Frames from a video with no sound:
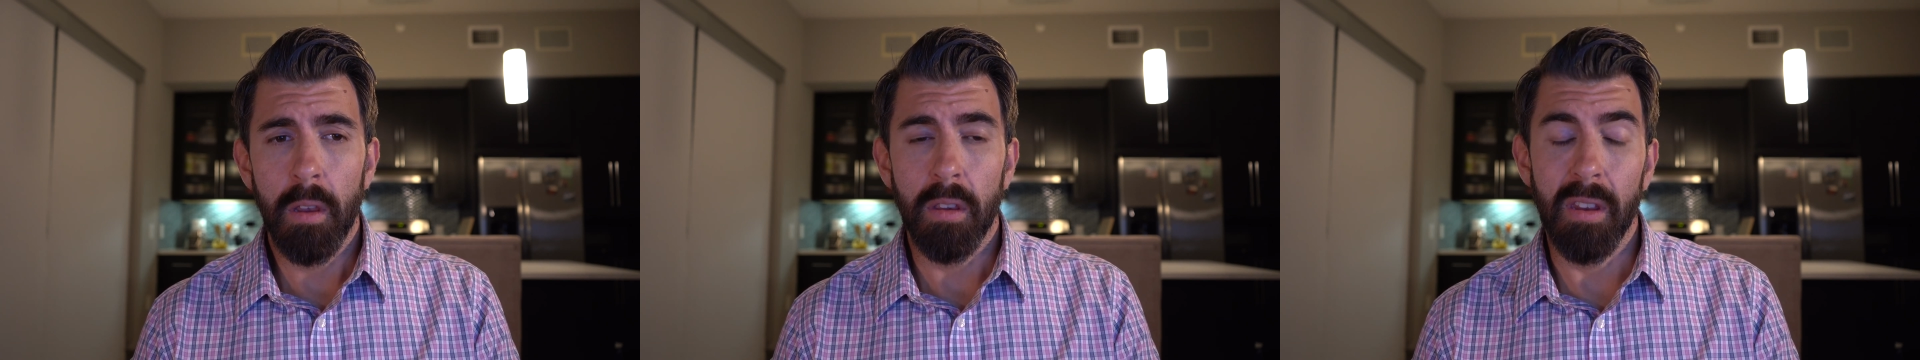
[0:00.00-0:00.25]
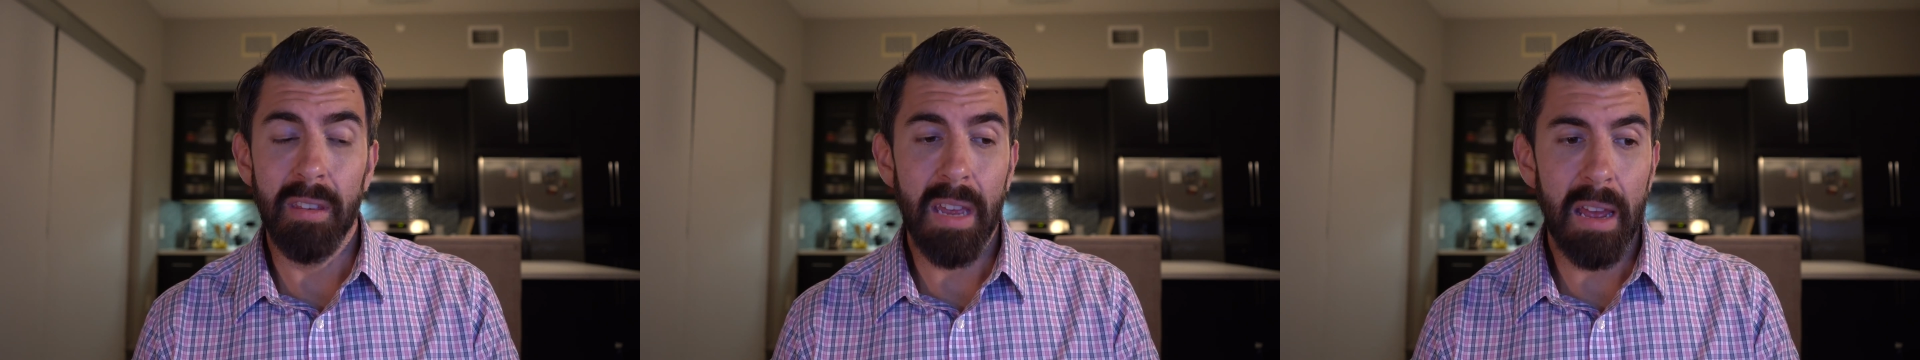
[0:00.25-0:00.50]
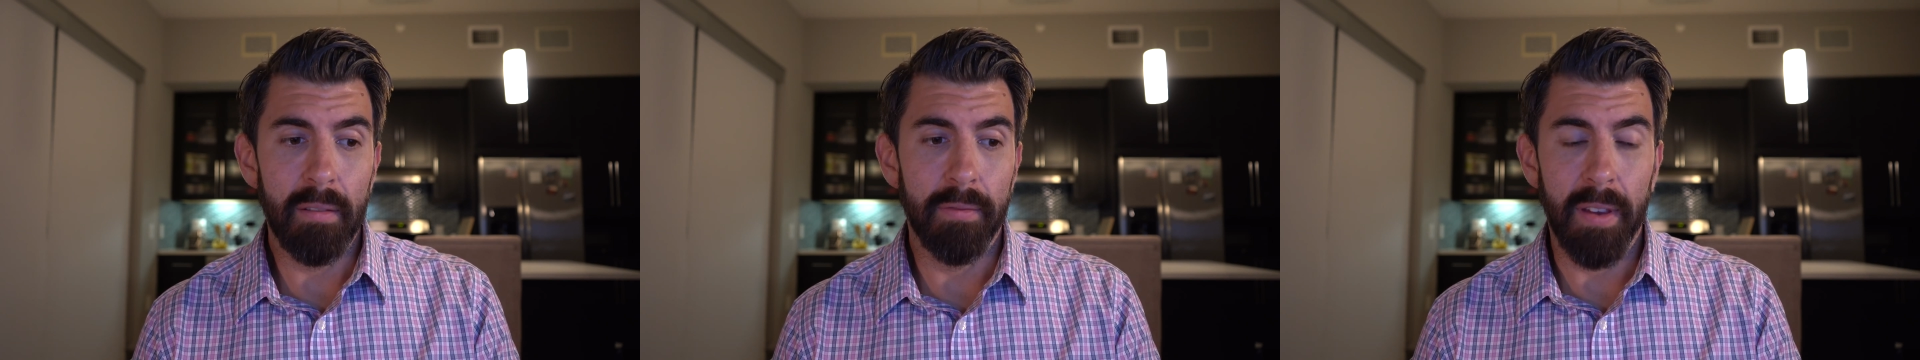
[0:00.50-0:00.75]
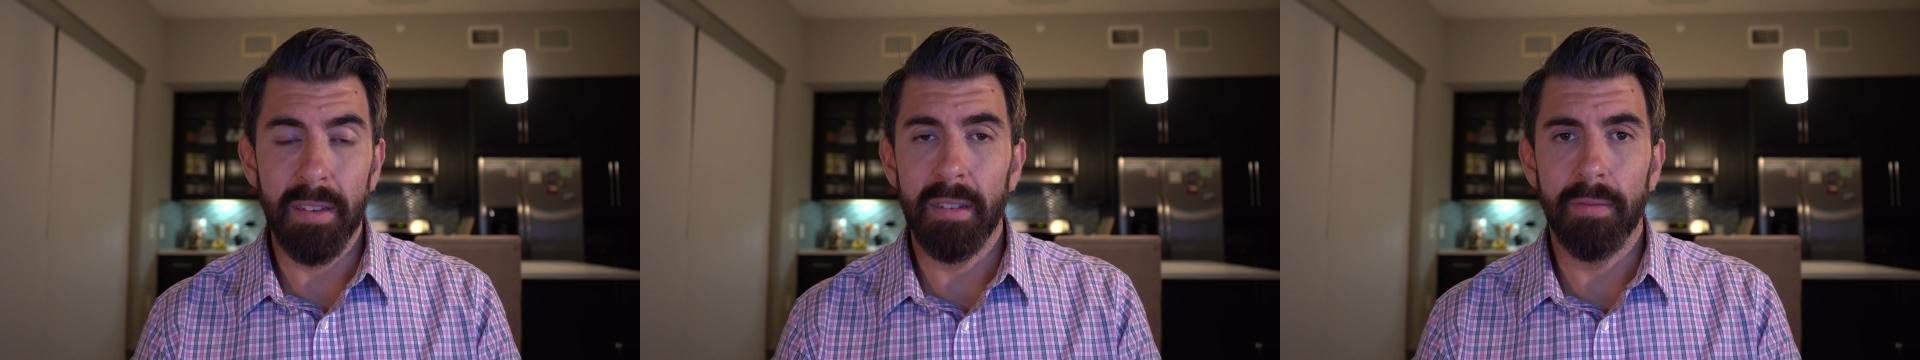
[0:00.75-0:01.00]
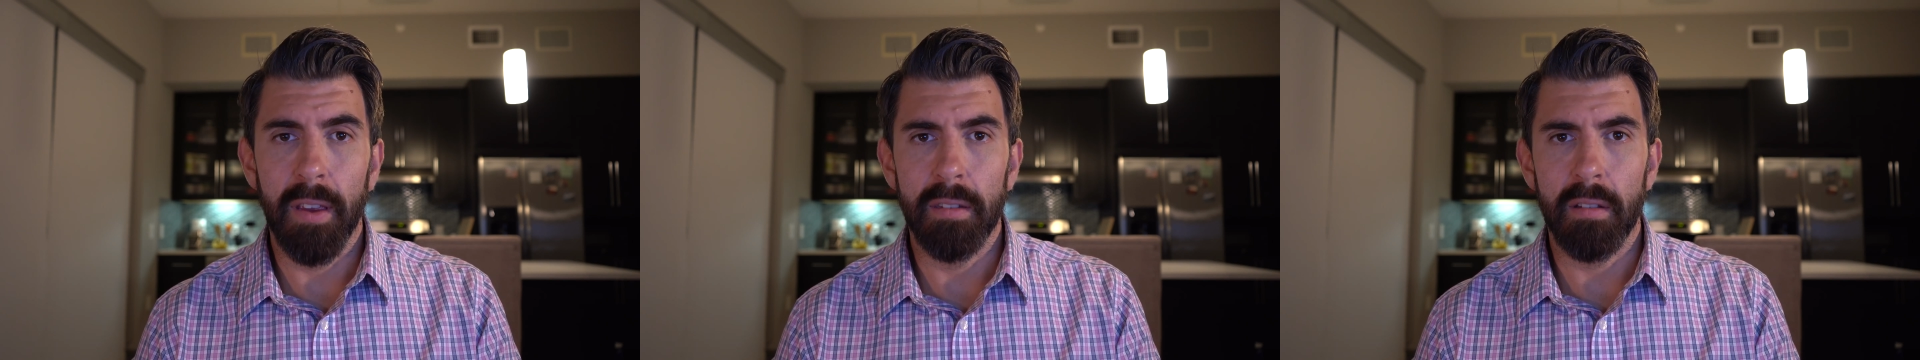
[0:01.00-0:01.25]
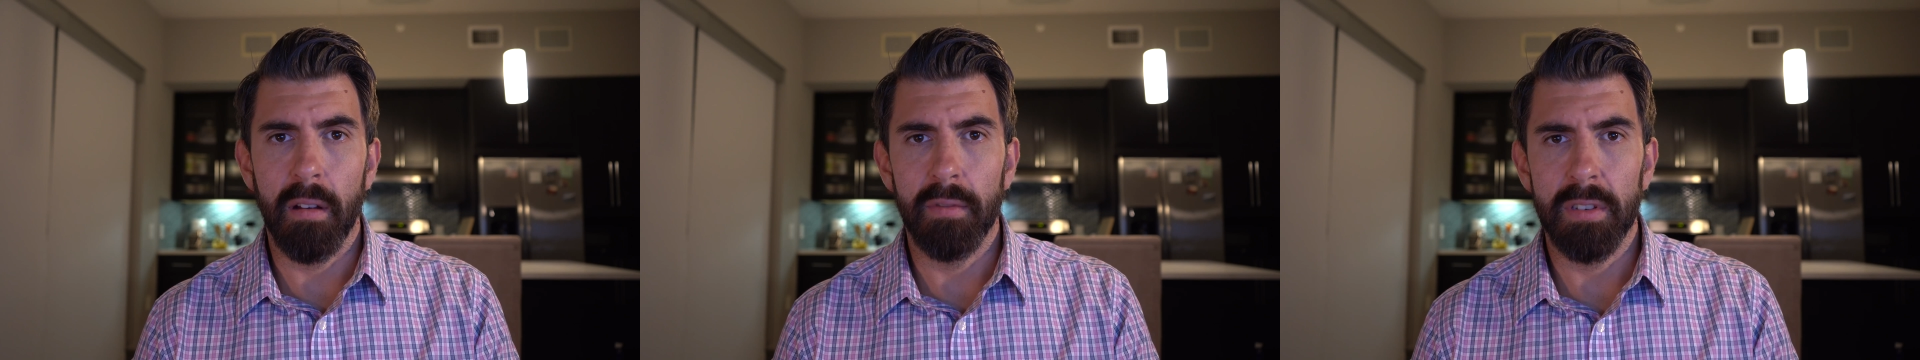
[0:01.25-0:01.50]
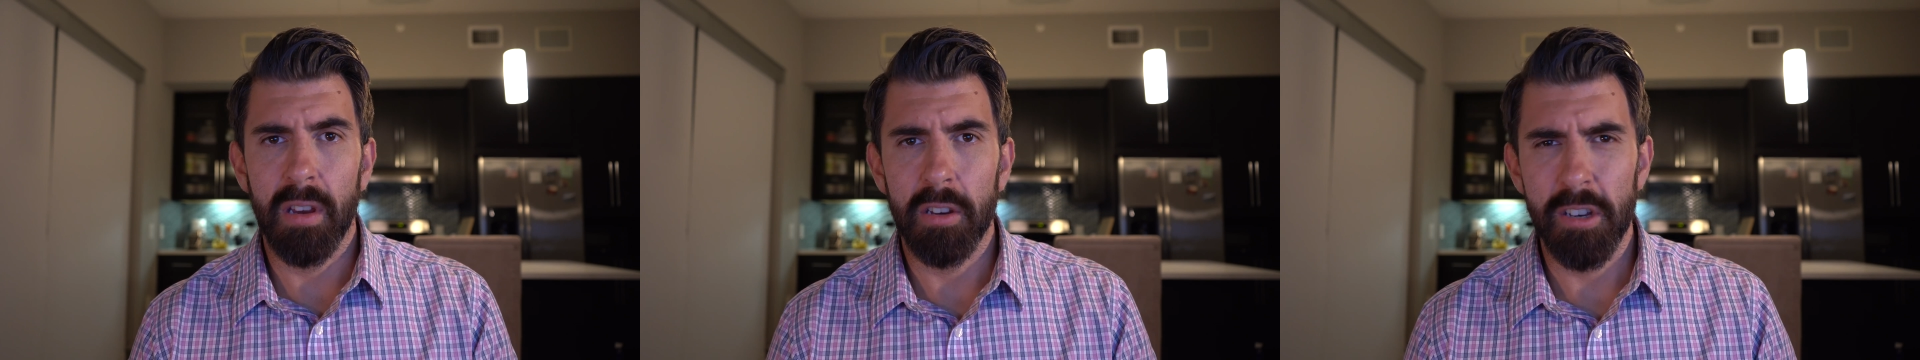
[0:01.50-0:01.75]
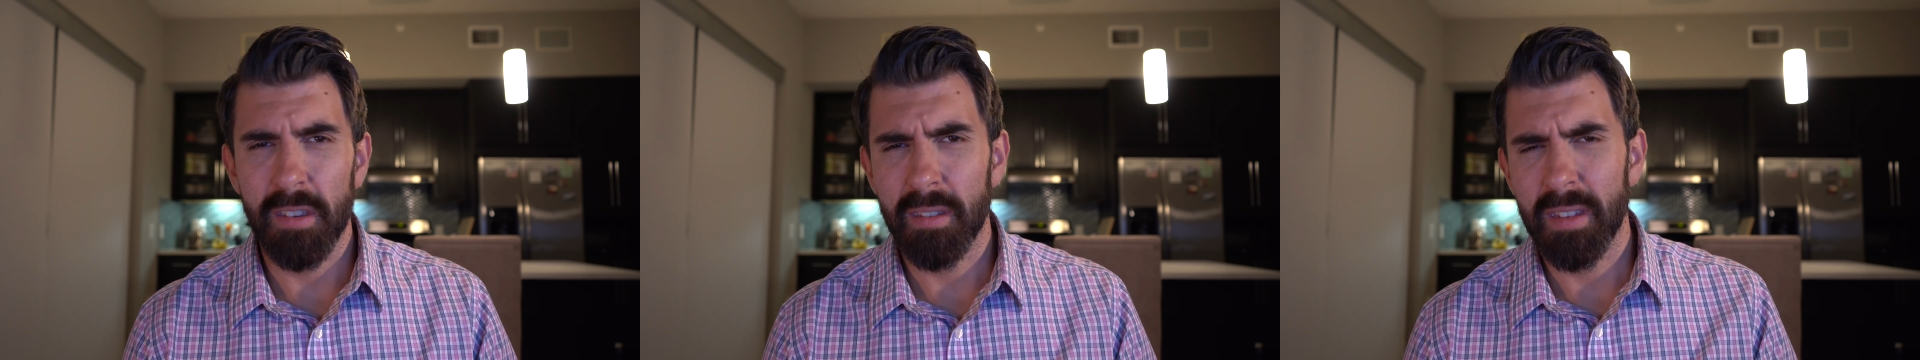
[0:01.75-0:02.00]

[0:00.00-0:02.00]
You need to have face-to-face conversations.